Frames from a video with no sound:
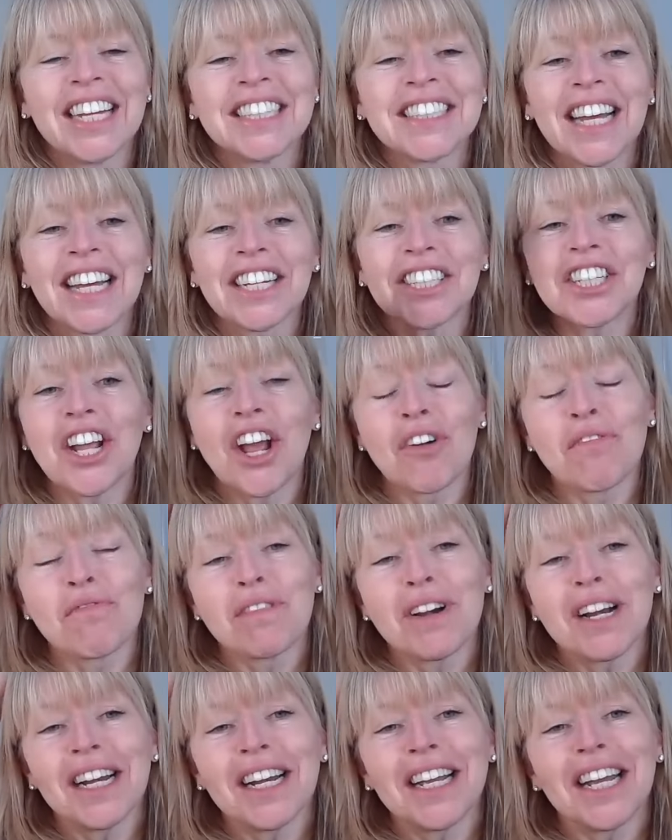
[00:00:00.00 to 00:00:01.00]
It's actually a
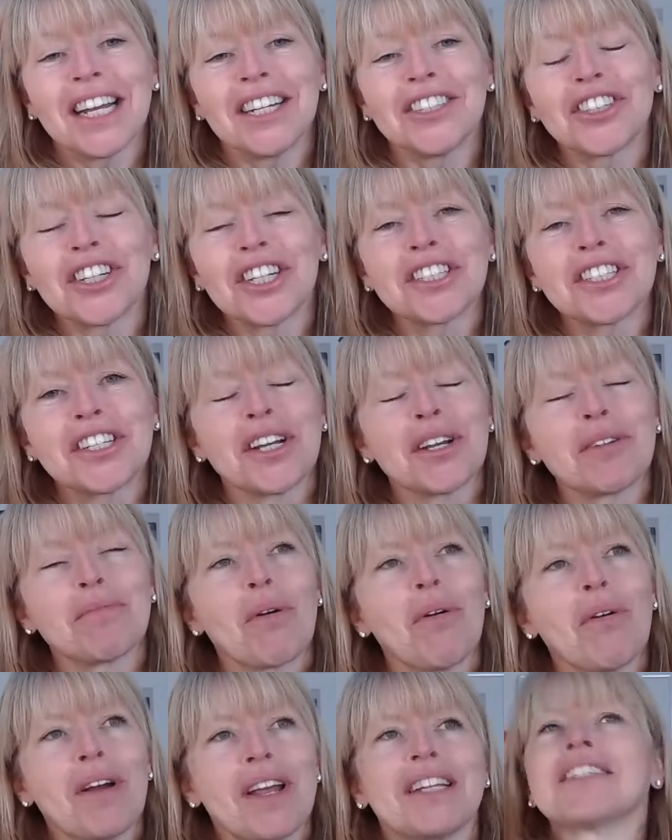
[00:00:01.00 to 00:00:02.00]
really interesting
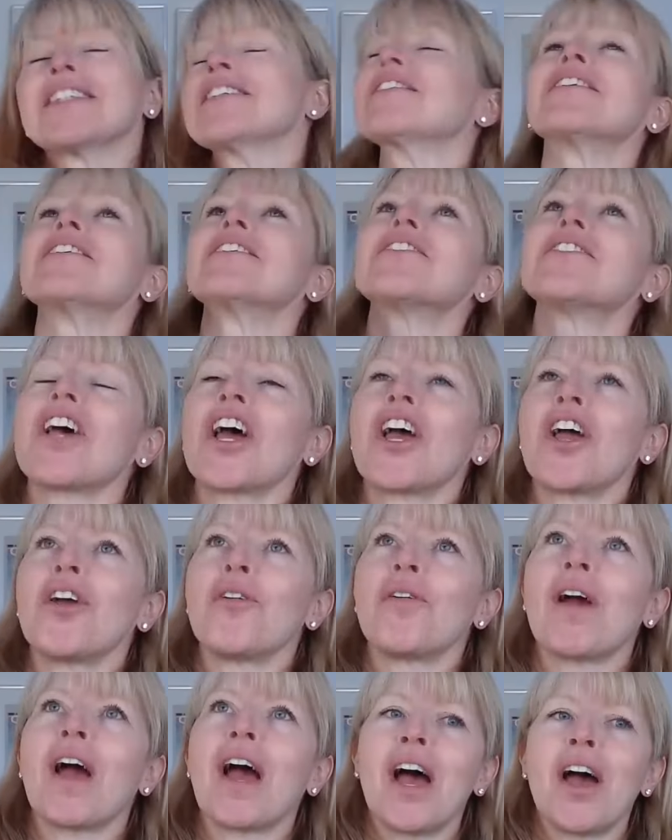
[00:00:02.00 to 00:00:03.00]
point.
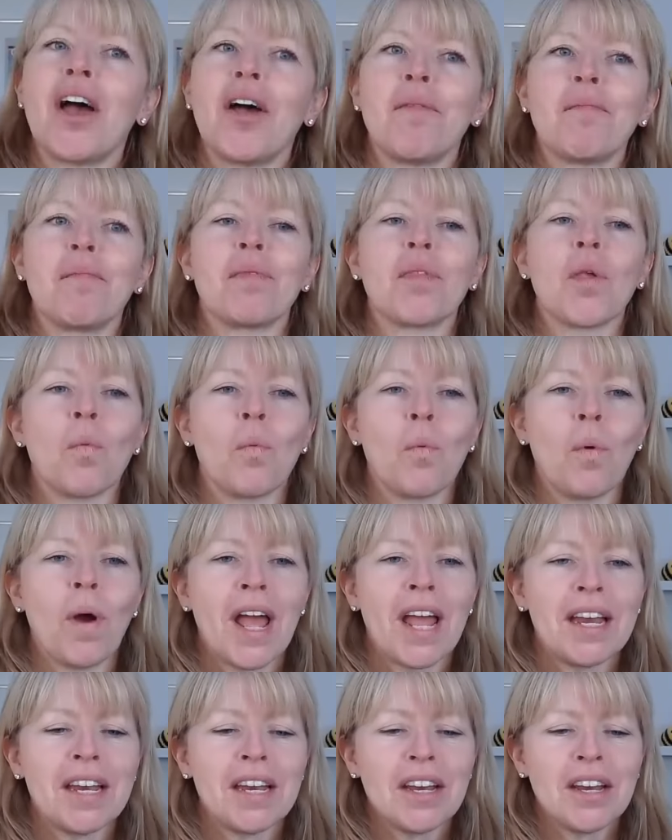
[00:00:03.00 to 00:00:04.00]
So um,
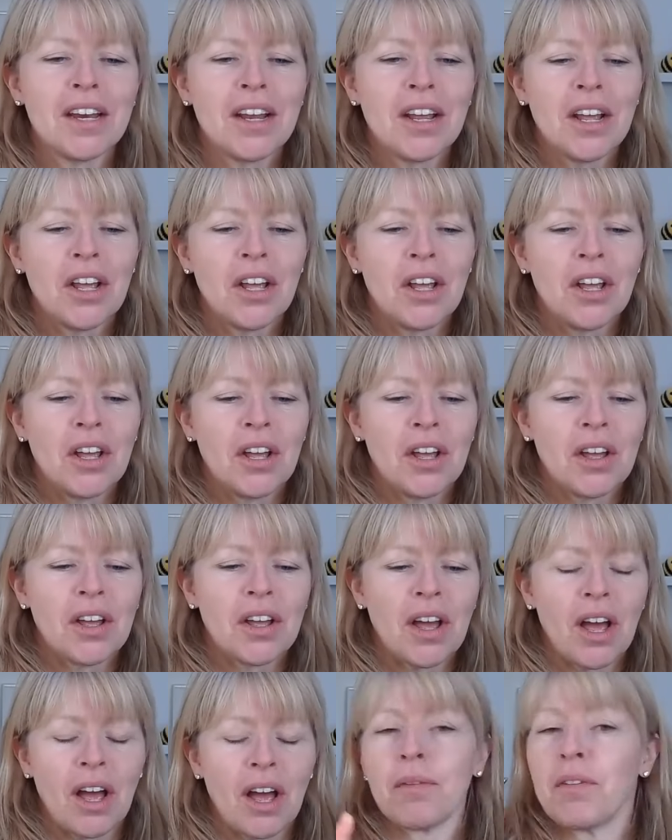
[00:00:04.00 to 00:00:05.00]
when
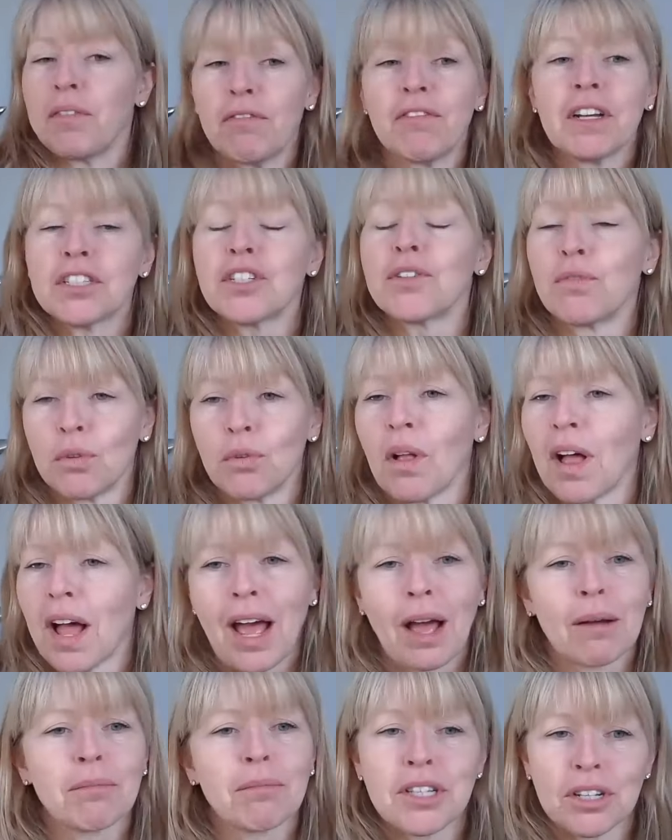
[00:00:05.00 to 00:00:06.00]
I mean, first of all,
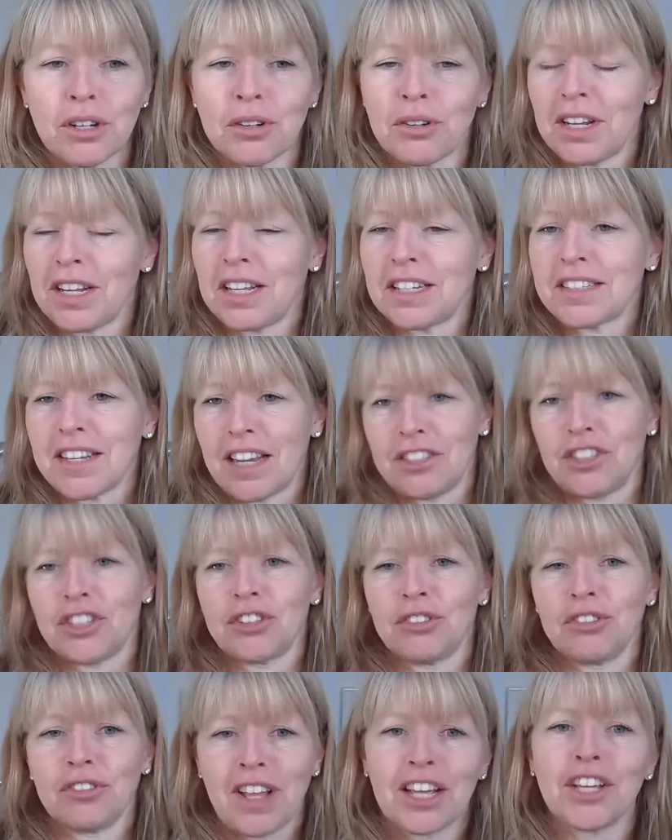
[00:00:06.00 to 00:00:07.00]
absolutely
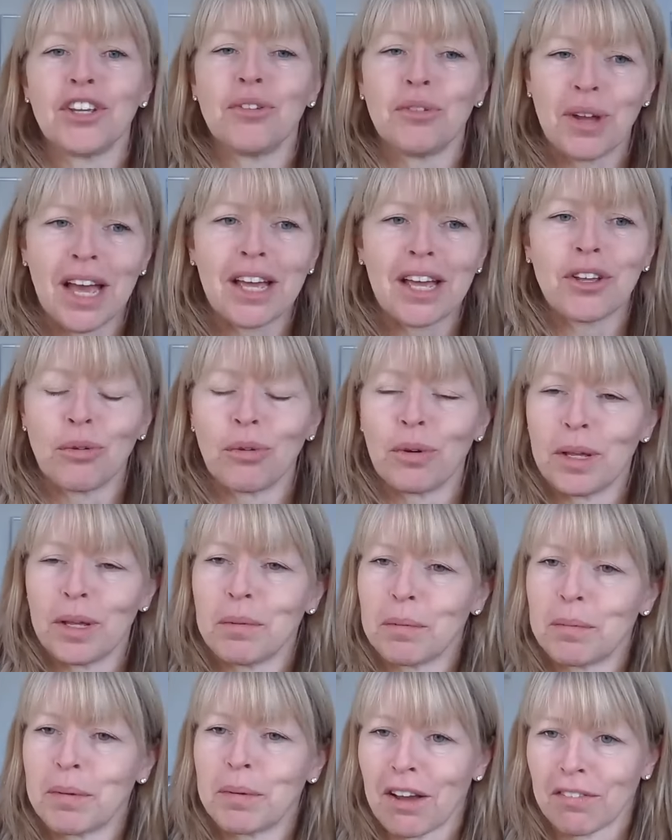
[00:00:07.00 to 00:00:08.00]
essential that you get your
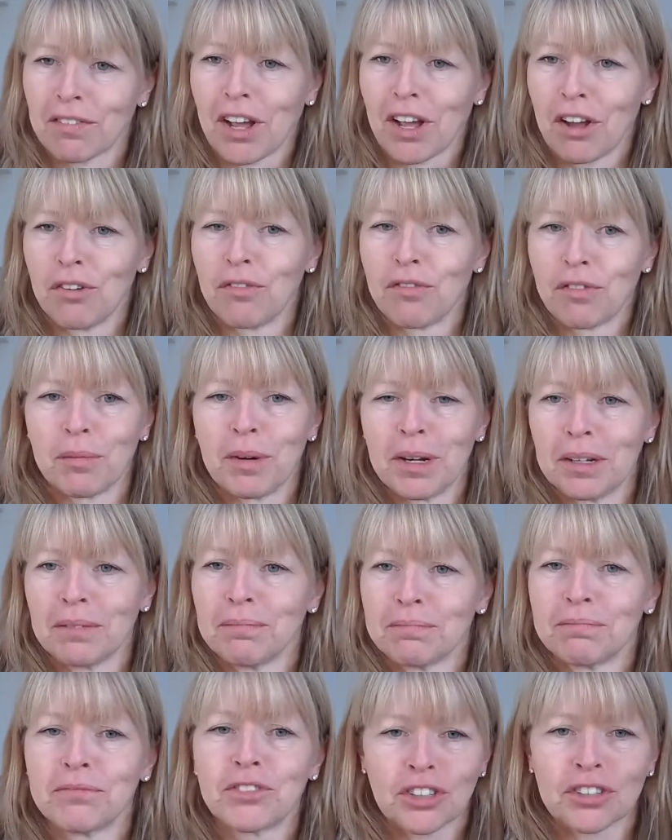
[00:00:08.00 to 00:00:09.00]
eBPF code from a
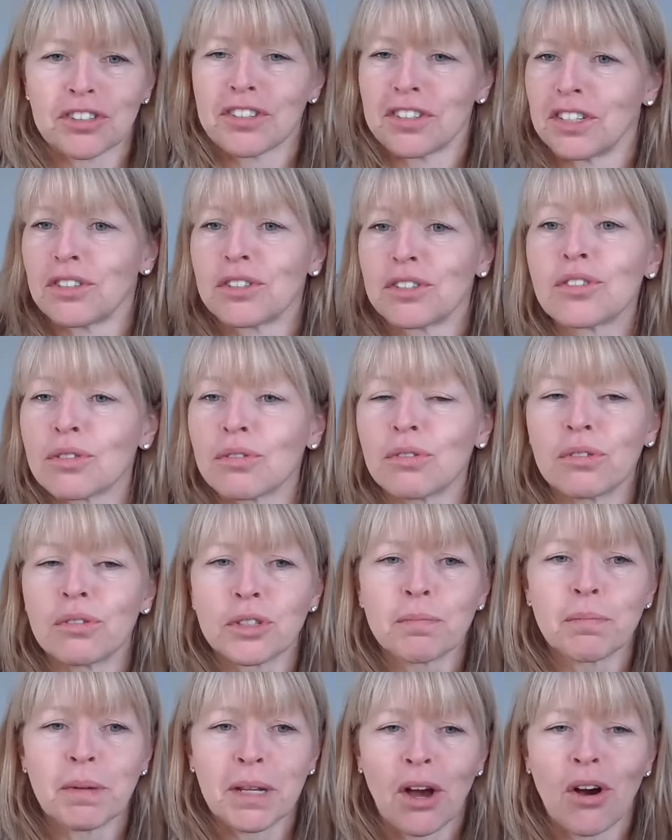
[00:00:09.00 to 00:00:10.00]
trusted
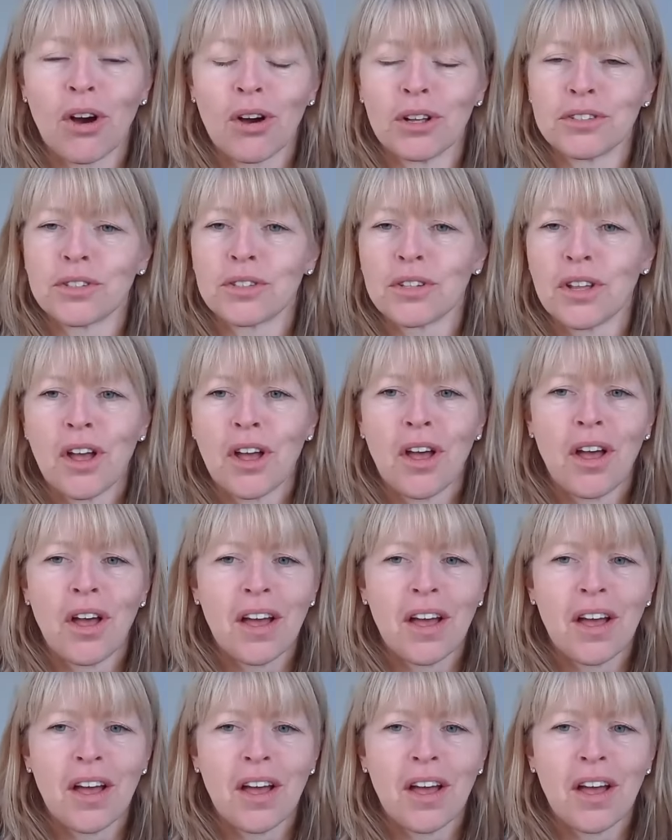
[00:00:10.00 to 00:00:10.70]
source because